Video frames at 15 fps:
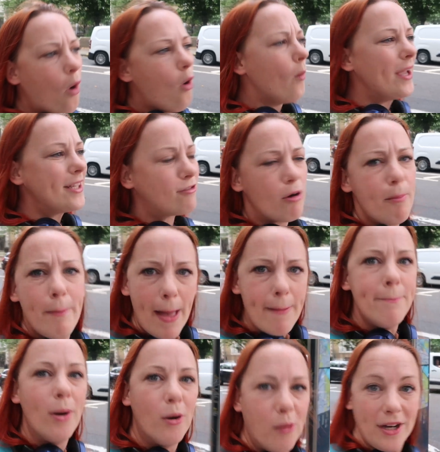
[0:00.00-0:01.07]
always
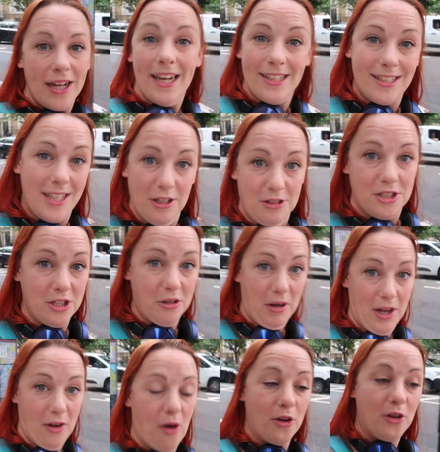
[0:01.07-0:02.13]
remember what it is that you're
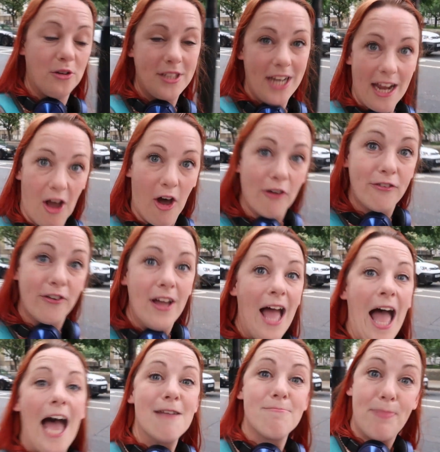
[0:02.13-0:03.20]
doing on your day off
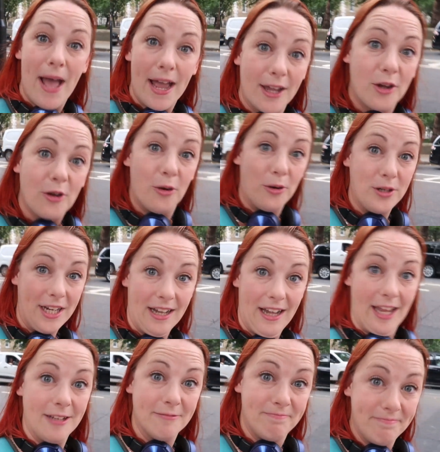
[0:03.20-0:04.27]
and pack
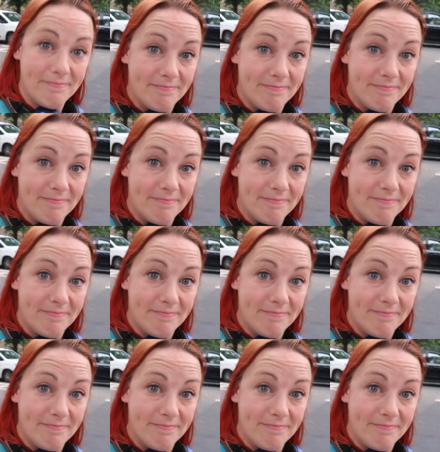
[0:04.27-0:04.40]
accordingly.